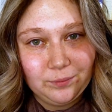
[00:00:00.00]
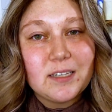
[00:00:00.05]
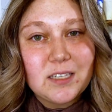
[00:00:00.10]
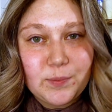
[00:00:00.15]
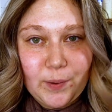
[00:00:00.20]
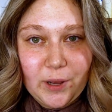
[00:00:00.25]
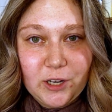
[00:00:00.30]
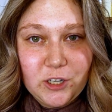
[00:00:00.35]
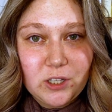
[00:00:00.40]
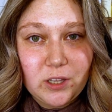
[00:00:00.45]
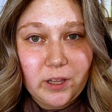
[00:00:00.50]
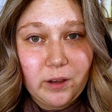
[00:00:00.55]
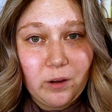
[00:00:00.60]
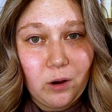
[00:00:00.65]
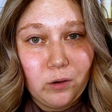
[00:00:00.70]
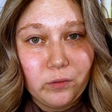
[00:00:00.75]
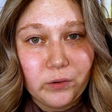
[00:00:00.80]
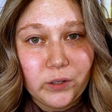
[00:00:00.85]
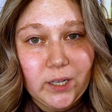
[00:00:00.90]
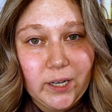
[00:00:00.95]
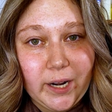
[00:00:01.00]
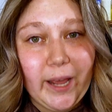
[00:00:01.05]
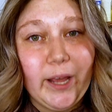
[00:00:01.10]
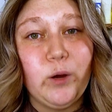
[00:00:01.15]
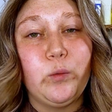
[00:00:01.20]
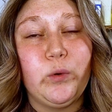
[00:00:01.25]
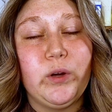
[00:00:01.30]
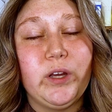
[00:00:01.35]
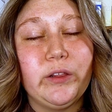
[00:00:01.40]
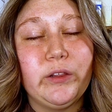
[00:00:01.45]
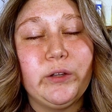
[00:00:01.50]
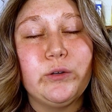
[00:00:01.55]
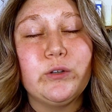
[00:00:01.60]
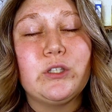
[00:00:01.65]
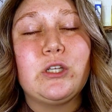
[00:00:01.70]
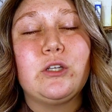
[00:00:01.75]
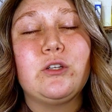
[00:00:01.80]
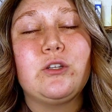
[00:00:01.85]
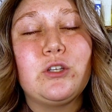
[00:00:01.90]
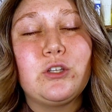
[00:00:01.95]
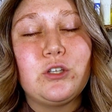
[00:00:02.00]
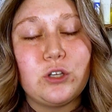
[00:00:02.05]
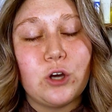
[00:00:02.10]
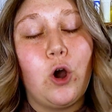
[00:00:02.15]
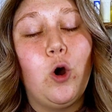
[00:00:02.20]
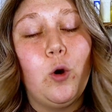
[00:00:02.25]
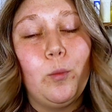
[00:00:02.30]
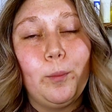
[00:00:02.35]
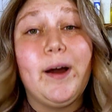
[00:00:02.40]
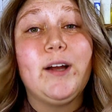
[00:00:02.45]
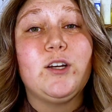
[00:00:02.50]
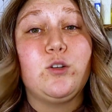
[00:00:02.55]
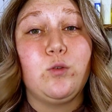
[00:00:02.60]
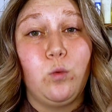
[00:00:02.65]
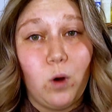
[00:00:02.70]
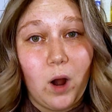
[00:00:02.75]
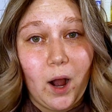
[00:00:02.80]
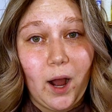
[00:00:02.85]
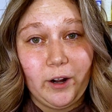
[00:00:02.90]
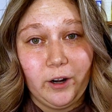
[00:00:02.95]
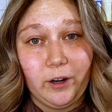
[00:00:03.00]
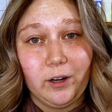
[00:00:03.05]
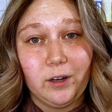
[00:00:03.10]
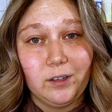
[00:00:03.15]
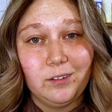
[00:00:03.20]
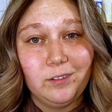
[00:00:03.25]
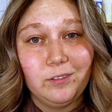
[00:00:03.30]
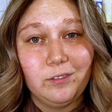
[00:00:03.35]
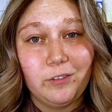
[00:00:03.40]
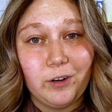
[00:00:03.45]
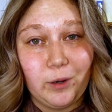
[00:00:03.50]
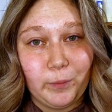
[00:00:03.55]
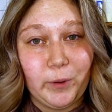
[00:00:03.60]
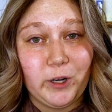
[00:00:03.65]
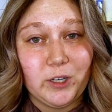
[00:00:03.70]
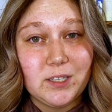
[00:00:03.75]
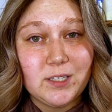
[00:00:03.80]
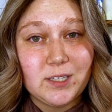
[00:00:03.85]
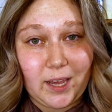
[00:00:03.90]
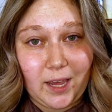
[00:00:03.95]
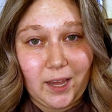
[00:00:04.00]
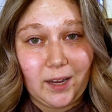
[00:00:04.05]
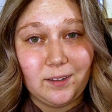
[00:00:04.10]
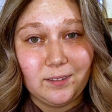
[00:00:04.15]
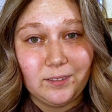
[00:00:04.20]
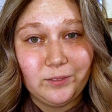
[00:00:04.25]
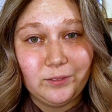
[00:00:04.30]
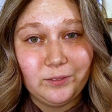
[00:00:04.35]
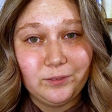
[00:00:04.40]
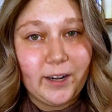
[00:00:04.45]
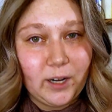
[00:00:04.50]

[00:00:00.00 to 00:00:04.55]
Especially overnight, we lose so much water from our skin